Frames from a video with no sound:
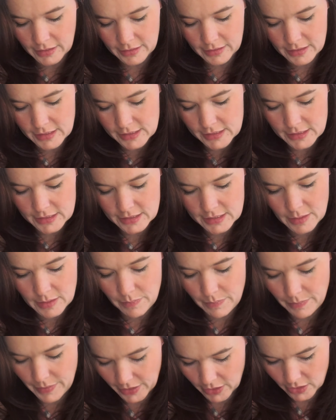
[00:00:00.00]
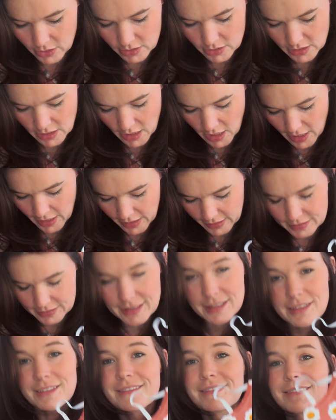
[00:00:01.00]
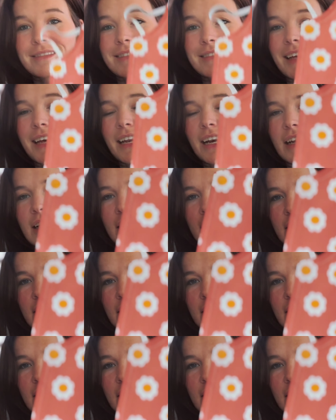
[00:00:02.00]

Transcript: this is the bigger size. And then